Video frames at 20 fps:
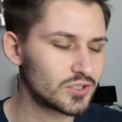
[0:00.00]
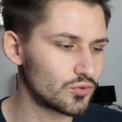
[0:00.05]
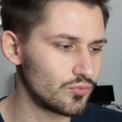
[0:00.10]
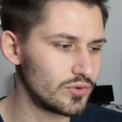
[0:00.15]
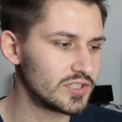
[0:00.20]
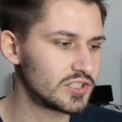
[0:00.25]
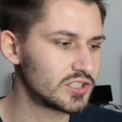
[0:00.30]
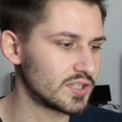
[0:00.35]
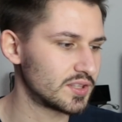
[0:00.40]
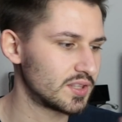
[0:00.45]
to
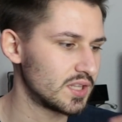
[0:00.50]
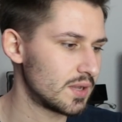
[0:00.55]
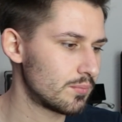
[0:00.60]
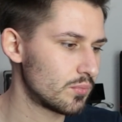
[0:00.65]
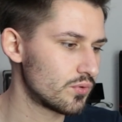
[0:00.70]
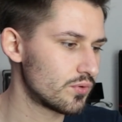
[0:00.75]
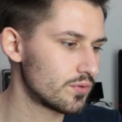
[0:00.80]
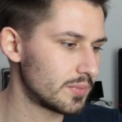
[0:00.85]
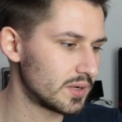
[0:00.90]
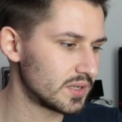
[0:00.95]
reach that
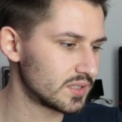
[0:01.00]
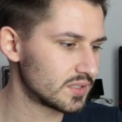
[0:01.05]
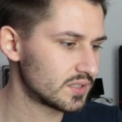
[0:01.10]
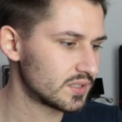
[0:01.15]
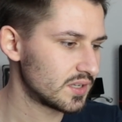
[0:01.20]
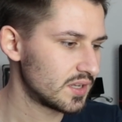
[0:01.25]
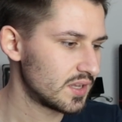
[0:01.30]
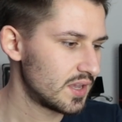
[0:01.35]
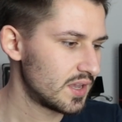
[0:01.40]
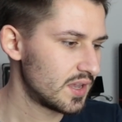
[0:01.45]
number, but
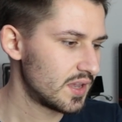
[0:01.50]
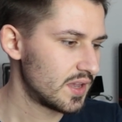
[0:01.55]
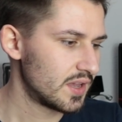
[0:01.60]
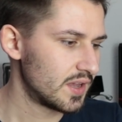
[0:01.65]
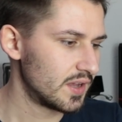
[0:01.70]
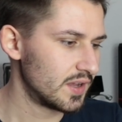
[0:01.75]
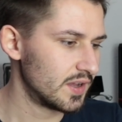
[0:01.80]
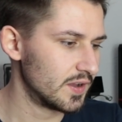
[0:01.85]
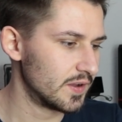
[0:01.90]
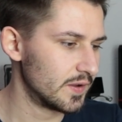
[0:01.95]

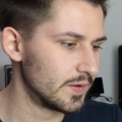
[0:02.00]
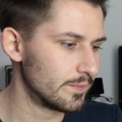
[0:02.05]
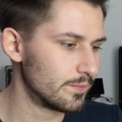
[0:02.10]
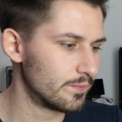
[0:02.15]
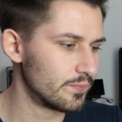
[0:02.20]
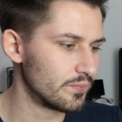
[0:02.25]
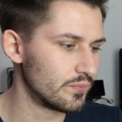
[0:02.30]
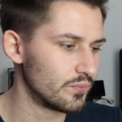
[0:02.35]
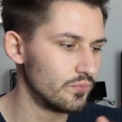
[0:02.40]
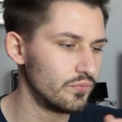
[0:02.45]

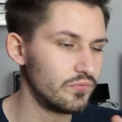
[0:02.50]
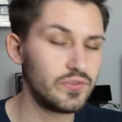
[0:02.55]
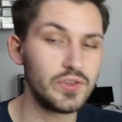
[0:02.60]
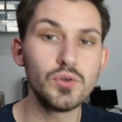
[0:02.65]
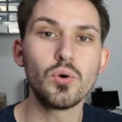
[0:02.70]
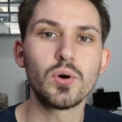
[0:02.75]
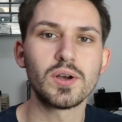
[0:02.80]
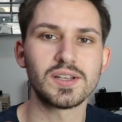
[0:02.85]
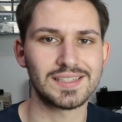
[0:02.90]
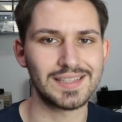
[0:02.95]

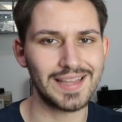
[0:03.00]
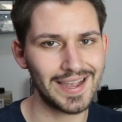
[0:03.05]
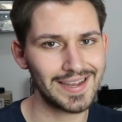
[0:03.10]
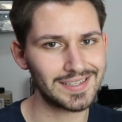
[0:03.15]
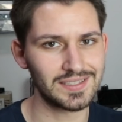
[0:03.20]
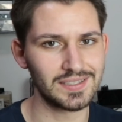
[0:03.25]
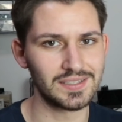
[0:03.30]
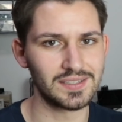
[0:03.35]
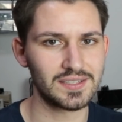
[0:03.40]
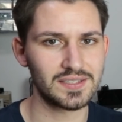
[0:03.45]
viewers
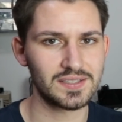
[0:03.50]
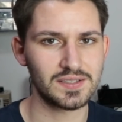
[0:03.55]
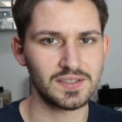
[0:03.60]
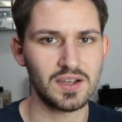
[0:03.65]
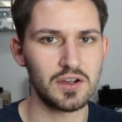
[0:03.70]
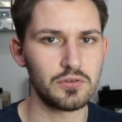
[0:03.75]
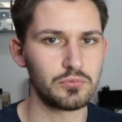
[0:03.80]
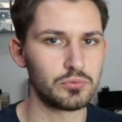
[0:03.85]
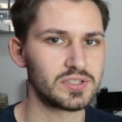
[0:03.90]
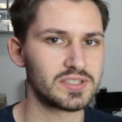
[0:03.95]
liked it,
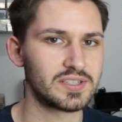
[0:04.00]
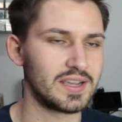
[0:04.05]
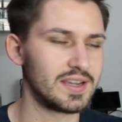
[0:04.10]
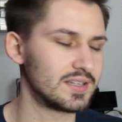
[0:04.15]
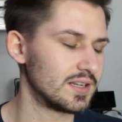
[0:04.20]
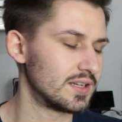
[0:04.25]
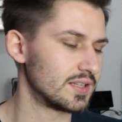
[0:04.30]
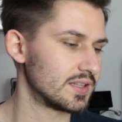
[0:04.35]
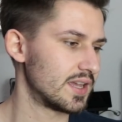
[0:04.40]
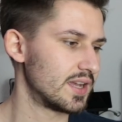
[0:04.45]
I would say
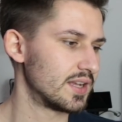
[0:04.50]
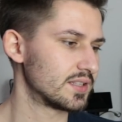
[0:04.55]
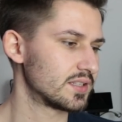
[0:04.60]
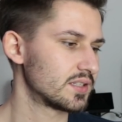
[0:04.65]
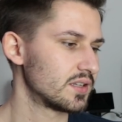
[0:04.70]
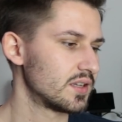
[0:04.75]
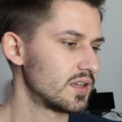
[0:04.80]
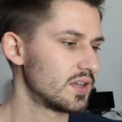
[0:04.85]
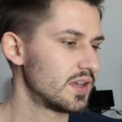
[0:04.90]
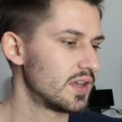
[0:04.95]
it like that.
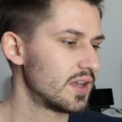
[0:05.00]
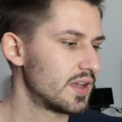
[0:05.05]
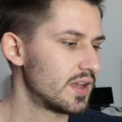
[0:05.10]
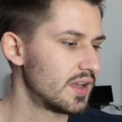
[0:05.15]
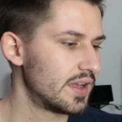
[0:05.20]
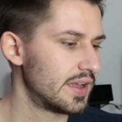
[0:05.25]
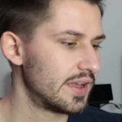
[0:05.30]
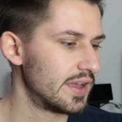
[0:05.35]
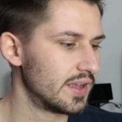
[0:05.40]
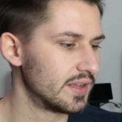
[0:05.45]

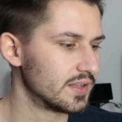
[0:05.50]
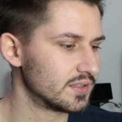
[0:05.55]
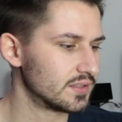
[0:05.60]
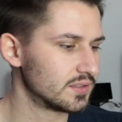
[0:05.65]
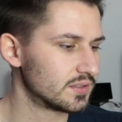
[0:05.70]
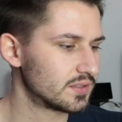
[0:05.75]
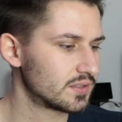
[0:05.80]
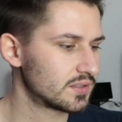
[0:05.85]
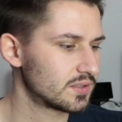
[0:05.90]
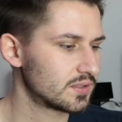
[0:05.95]

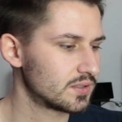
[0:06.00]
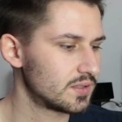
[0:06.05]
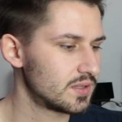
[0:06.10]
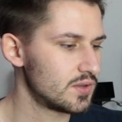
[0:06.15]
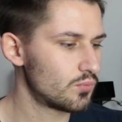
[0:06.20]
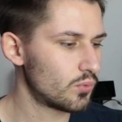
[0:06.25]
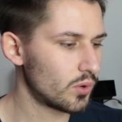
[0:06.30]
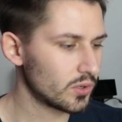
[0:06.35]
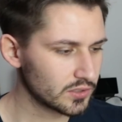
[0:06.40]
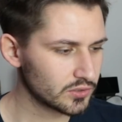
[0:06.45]
And
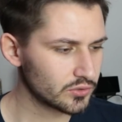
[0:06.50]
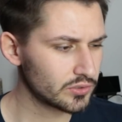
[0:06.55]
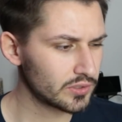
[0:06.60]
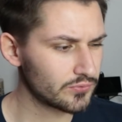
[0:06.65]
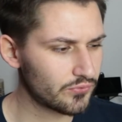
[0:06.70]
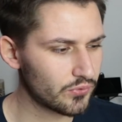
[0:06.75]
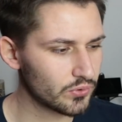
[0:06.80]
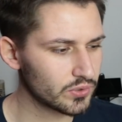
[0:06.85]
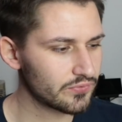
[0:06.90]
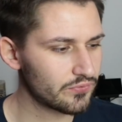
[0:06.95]
the
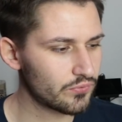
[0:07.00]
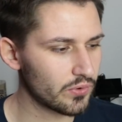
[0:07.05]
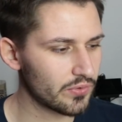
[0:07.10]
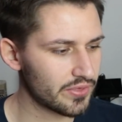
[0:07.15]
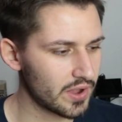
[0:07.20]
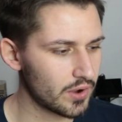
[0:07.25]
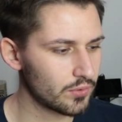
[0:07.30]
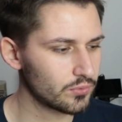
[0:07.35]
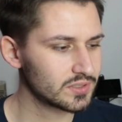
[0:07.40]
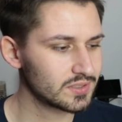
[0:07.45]

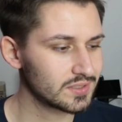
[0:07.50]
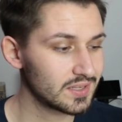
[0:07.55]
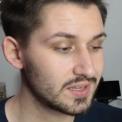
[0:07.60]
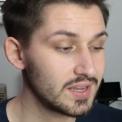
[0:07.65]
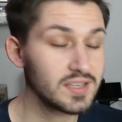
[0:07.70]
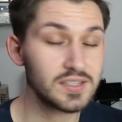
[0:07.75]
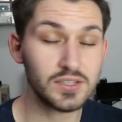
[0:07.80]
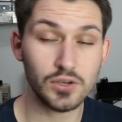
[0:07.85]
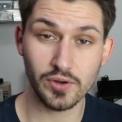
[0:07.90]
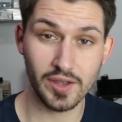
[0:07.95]
144,000
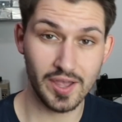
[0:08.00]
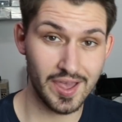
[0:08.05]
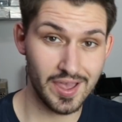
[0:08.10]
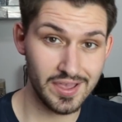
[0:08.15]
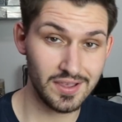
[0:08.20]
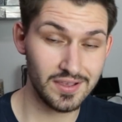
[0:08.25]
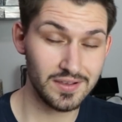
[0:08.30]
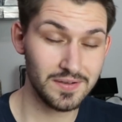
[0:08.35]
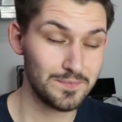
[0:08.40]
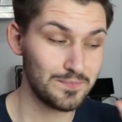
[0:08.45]
is
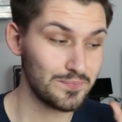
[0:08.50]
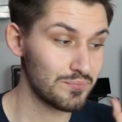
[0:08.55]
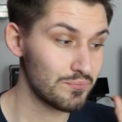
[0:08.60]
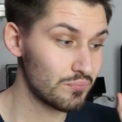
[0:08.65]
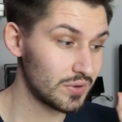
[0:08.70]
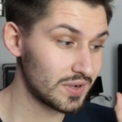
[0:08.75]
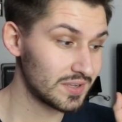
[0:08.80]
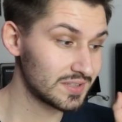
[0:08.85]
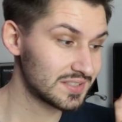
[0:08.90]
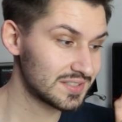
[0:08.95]
okay,
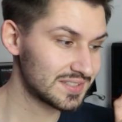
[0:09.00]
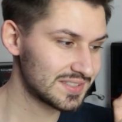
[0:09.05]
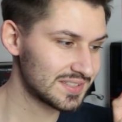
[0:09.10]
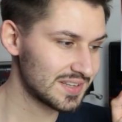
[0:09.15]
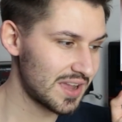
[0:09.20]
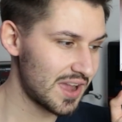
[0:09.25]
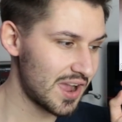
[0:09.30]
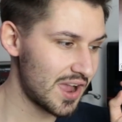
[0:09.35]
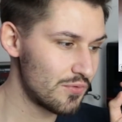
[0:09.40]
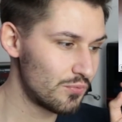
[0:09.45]
but
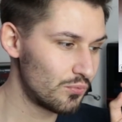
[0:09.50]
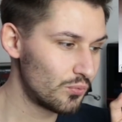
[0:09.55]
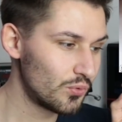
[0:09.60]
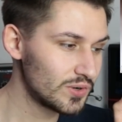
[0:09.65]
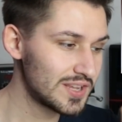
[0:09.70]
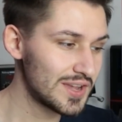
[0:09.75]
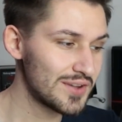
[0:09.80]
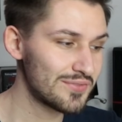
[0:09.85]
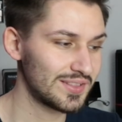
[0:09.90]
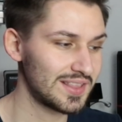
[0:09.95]
I
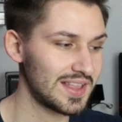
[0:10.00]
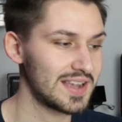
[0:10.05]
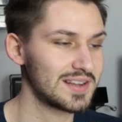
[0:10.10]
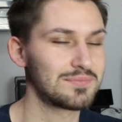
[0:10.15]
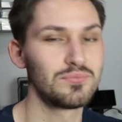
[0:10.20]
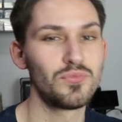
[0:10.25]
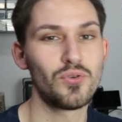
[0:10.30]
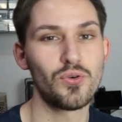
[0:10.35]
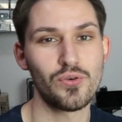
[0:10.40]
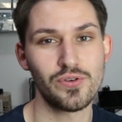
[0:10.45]
would have
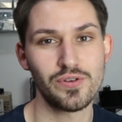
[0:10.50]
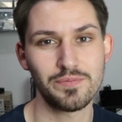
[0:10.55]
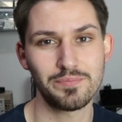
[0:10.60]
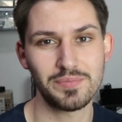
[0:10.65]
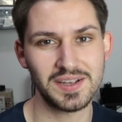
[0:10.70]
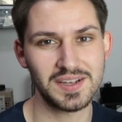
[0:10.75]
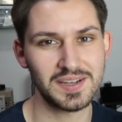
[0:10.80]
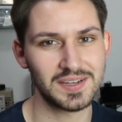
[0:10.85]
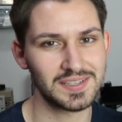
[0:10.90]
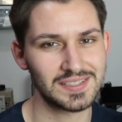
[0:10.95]
liked more
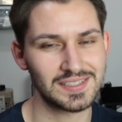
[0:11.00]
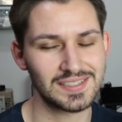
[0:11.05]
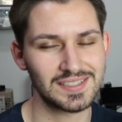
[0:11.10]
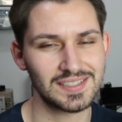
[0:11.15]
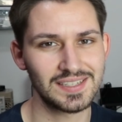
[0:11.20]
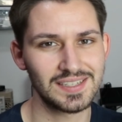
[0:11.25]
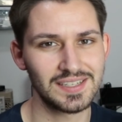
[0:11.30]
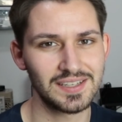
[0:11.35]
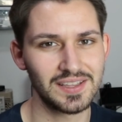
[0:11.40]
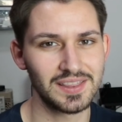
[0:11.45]
because
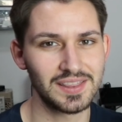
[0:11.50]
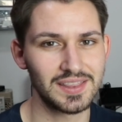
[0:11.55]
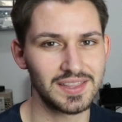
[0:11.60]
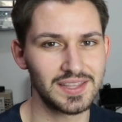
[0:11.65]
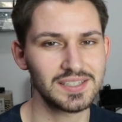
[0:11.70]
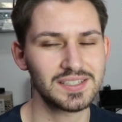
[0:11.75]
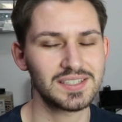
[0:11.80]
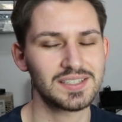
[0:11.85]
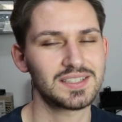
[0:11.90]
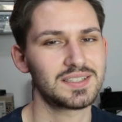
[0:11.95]

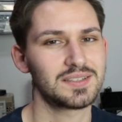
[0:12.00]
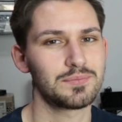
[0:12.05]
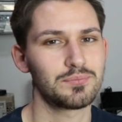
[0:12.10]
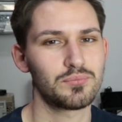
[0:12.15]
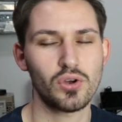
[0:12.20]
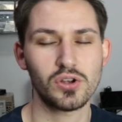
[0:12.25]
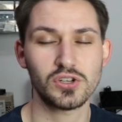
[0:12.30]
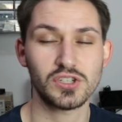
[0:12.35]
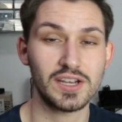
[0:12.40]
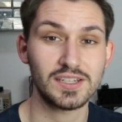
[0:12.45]
this
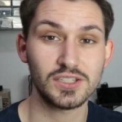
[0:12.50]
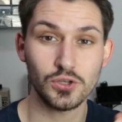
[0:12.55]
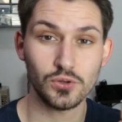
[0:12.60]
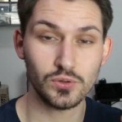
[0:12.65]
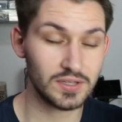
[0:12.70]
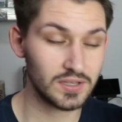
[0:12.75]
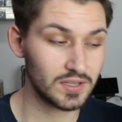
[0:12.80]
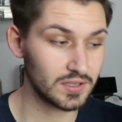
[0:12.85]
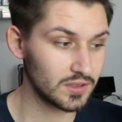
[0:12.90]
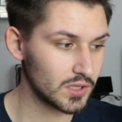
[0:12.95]
project
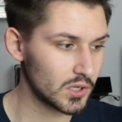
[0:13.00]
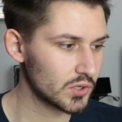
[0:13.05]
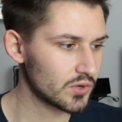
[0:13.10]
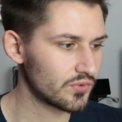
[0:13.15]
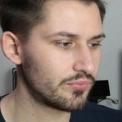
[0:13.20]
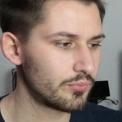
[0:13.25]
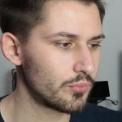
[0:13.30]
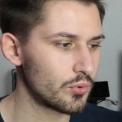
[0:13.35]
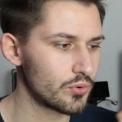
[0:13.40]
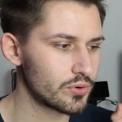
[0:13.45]
took a lot
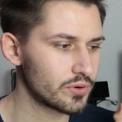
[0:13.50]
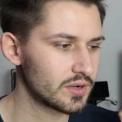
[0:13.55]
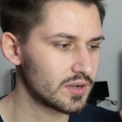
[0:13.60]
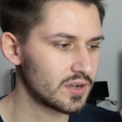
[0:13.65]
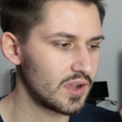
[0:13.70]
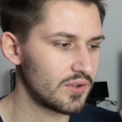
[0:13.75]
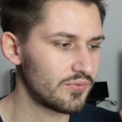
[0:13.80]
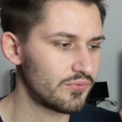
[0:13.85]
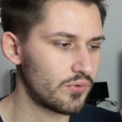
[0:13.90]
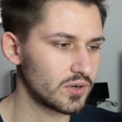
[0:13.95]
of work.
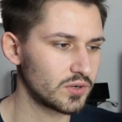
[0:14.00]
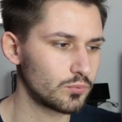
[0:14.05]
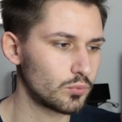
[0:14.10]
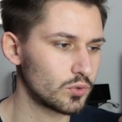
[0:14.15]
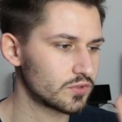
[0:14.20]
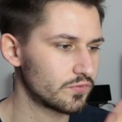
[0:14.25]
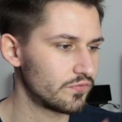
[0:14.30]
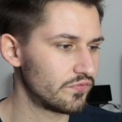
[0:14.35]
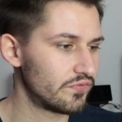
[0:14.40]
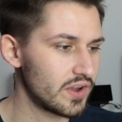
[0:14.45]
I thought it
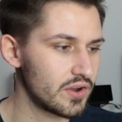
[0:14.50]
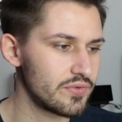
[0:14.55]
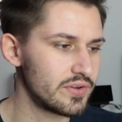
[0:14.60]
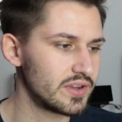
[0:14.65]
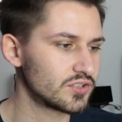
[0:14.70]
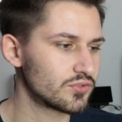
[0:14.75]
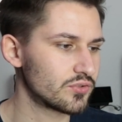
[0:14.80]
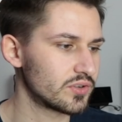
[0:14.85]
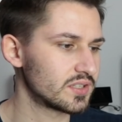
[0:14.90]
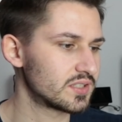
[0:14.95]
was very
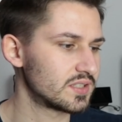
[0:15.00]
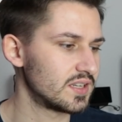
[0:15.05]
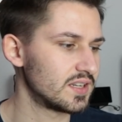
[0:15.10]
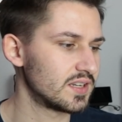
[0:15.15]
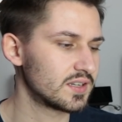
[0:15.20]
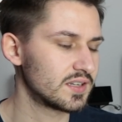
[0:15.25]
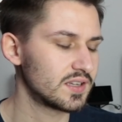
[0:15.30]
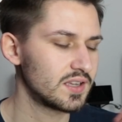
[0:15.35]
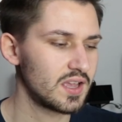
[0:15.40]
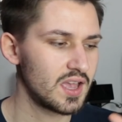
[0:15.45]

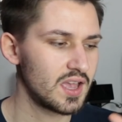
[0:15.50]
interesting.